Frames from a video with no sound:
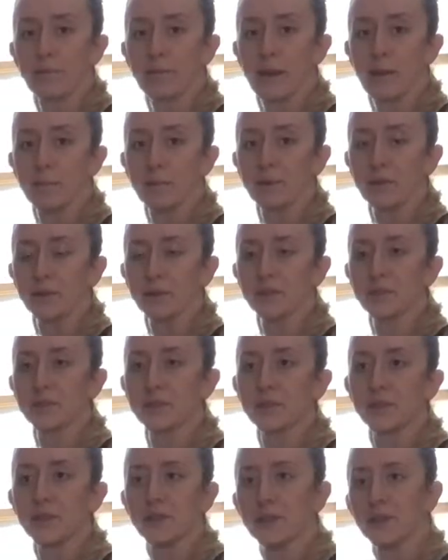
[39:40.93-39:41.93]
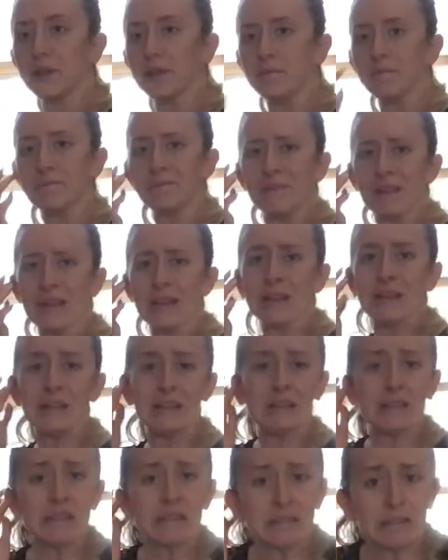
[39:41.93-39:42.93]
peppers,
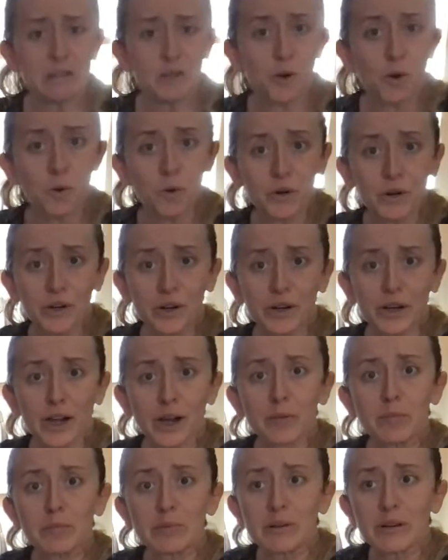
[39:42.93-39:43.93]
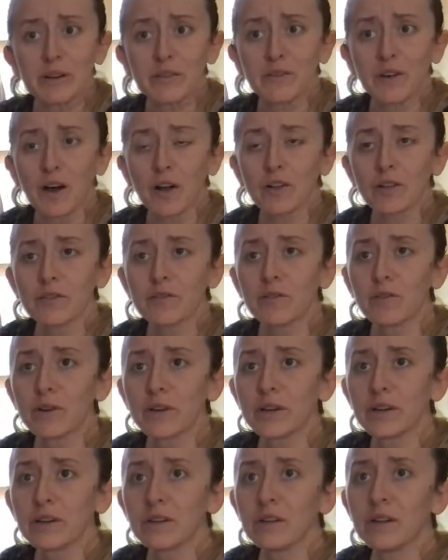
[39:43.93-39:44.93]
1/4 cup of olive
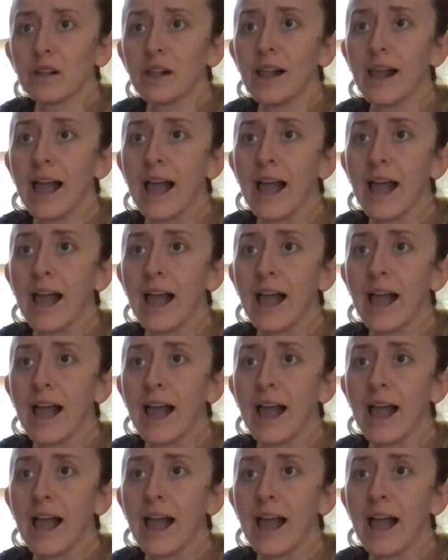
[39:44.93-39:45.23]
oil,